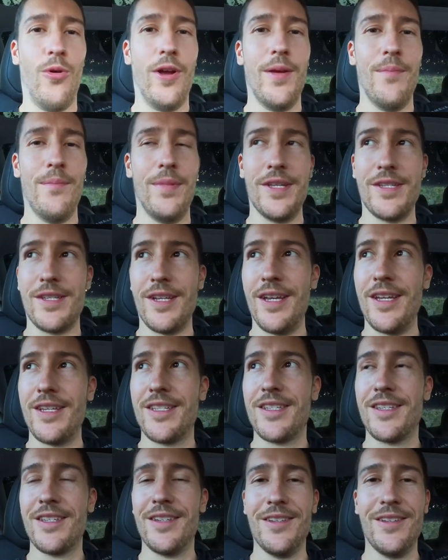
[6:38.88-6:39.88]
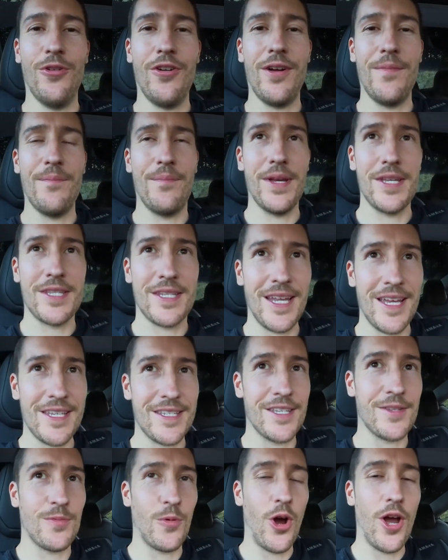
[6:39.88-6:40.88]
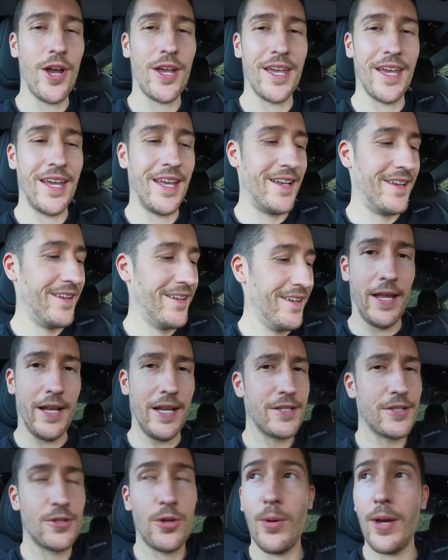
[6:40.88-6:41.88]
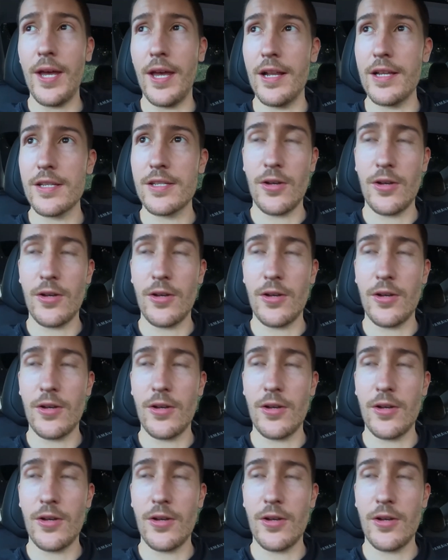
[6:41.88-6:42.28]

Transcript: we're in business. We're in business, it's working. Hey, let's do it, let's